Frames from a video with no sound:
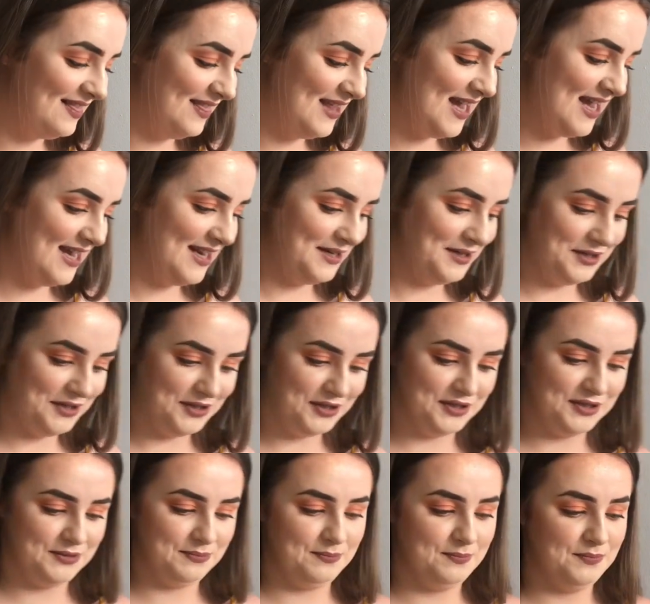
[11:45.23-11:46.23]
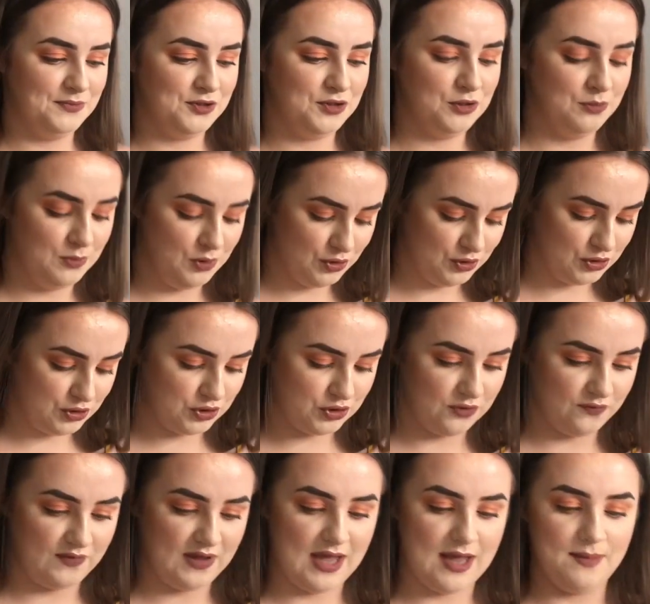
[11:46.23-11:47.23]
and then some other
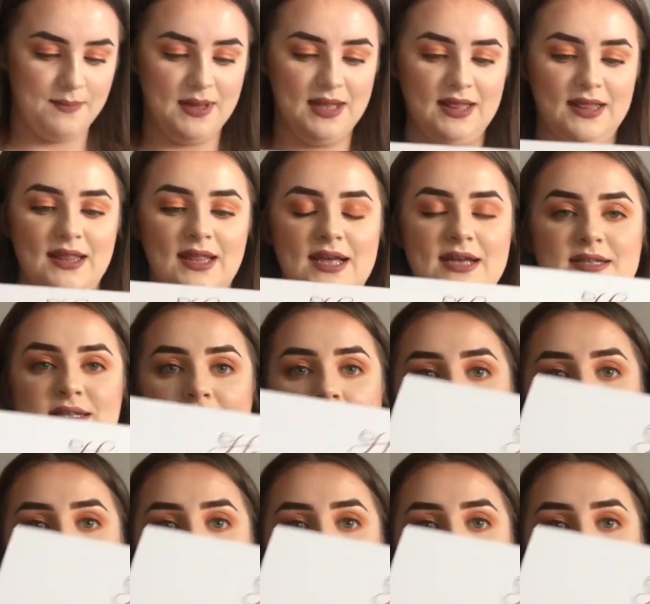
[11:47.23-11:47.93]
stuff came in this